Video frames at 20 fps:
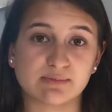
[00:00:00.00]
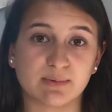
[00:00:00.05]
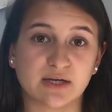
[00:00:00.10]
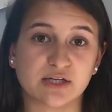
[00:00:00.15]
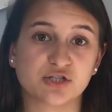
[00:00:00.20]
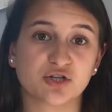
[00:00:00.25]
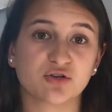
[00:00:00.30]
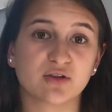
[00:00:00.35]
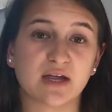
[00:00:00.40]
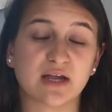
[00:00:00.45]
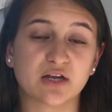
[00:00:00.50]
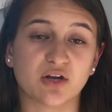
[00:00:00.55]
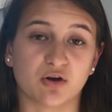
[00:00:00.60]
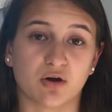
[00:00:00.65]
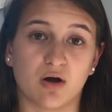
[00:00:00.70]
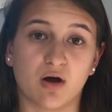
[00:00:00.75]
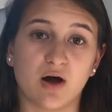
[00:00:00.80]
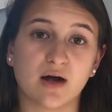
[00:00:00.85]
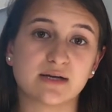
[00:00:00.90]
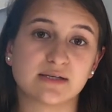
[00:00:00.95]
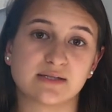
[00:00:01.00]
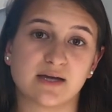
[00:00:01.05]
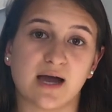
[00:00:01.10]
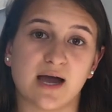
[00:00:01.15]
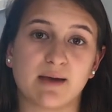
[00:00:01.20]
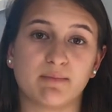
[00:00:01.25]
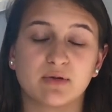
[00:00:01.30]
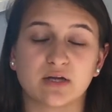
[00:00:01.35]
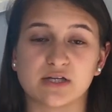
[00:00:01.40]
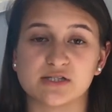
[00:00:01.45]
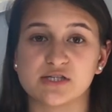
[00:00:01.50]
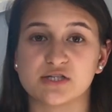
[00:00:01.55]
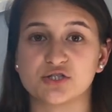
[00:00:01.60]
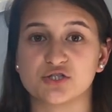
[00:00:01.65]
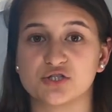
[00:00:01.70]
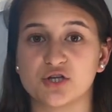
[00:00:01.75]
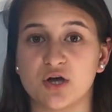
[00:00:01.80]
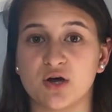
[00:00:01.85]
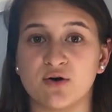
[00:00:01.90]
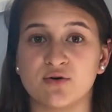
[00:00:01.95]
make sure that you're on time, because it
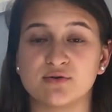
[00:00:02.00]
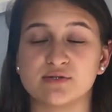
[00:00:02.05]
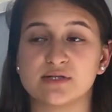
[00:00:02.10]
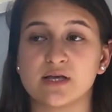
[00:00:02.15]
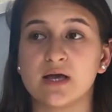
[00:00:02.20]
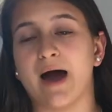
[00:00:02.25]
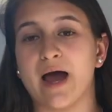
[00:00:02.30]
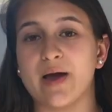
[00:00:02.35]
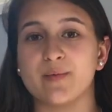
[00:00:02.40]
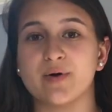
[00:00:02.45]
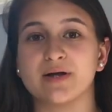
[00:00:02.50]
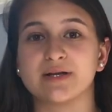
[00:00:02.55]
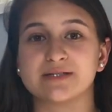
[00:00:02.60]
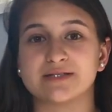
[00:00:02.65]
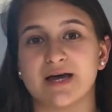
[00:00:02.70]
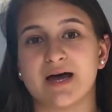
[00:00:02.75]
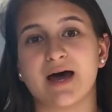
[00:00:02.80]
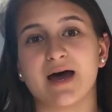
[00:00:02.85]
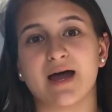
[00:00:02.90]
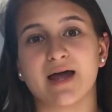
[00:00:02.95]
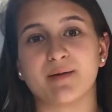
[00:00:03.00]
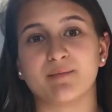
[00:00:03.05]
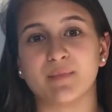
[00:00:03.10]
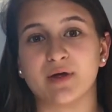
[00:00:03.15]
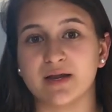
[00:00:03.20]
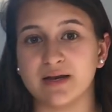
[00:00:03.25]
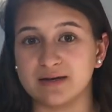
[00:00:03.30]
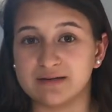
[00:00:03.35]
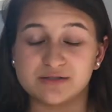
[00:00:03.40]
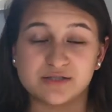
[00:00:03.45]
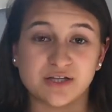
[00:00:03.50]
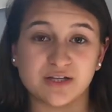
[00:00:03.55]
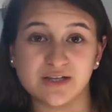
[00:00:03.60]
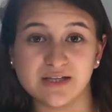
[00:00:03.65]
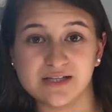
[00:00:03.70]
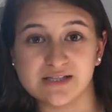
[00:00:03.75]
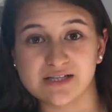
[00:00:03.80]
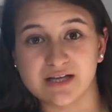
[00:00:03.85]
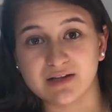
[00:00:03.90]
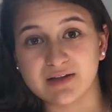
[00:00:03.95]
shows I'm on time to
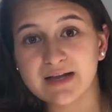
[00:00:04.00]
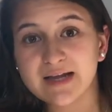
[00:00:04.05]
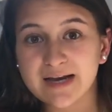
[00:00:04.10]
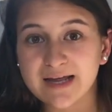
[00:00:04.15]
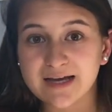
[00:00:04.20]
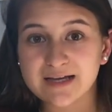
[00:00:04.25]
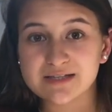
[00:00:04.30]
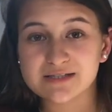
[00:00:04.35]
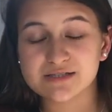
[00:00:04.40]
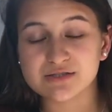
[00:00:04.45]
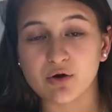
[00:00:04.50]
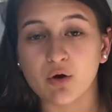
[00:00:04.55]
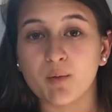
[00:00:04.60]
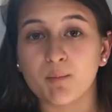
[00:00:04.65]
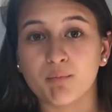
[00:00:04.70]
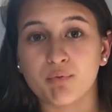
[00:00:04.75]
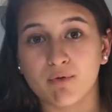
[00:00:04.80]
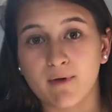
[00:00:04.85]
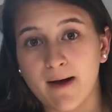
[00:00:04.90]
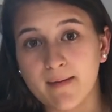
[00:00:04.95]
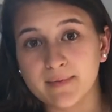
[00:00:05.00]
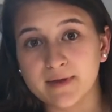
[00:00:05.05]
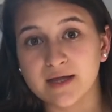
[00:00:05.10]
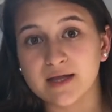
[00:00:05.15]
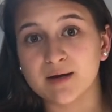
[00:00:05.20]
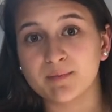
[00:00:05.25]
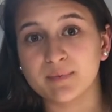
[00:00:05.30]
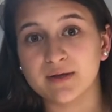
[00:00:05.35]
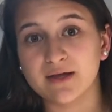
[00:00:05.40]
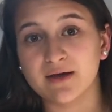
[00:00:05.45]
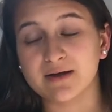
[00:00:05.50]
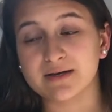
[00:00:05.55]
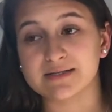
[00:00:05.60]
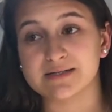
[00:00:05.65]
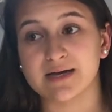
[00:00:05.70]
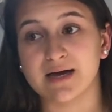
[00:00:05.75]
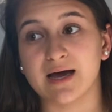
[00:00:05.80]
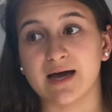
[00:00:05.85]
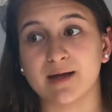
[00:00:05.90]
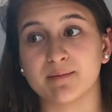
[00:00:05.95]
these clinics, so I'm probably going to be on
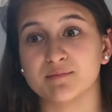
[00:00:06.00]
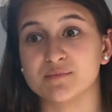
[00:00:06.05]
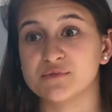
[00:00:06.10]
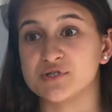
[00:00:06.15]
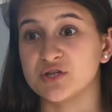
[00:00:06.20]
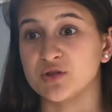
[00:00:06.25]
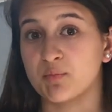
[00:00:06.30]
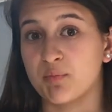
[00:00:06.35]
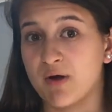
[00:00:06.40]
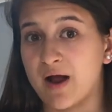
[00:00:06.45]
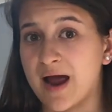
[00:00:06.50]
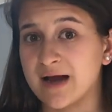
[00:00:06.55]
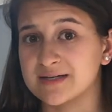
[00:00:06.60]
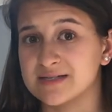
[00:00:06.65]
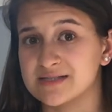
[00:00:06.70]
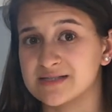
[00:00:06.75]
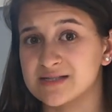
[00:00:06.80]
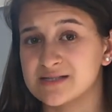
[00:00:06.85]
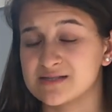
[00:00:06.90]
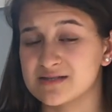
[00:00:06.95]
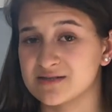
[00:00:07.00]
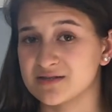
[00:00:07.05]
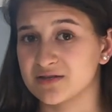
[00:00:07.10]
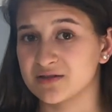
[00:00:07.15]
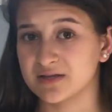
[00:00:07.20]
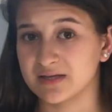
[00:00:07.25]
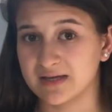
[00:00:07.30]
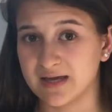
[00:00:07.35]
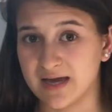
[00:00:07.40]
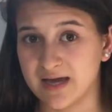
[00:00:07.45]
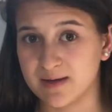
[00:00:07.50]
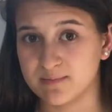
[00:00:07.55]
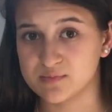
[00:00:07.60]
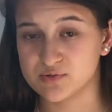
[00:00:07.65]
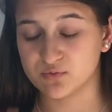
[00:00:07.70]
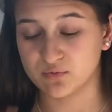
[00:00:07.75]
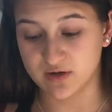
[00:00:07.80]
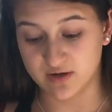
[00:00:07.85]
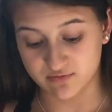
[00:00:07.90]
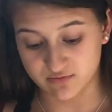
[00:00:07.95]
time to the practices and to the
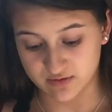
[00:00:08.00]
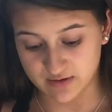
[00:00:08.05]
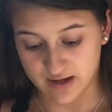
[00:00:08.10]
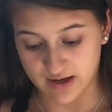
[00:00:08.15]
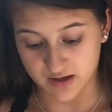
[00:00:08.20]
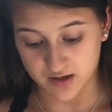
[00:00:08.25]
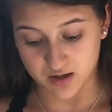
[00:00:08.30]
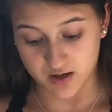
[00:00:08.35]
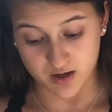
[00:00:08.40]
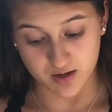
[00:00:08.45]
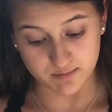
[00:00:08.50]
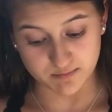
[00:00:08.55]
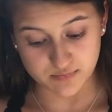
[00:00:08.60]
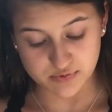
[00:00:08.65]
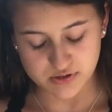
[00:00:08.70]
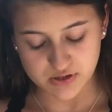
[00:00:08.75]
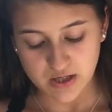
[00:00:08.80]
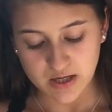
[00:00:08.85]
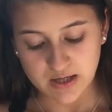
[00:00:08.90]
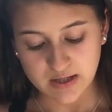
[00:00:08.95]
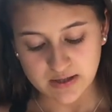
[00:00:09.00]
games whenever that comes.